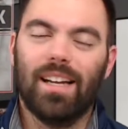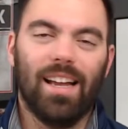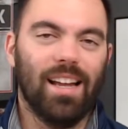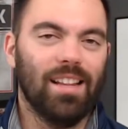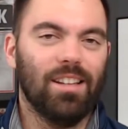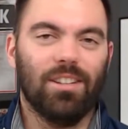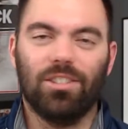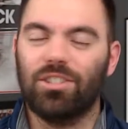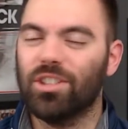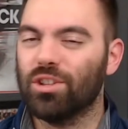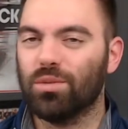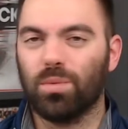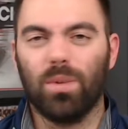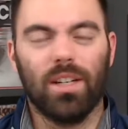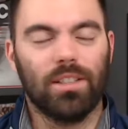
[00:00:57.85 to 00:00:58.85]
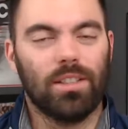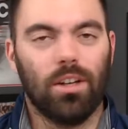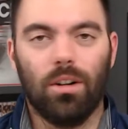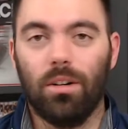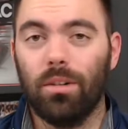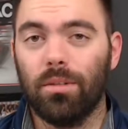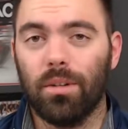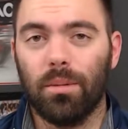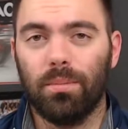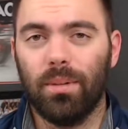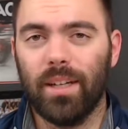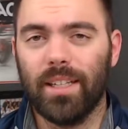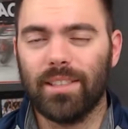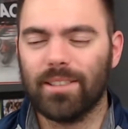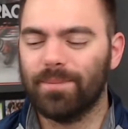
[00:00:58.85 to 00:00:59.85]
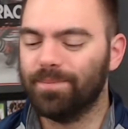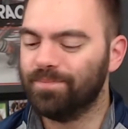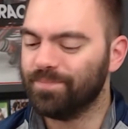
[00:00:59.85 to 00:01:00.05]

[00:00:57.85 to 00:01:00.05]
and there's just ruts all over the place.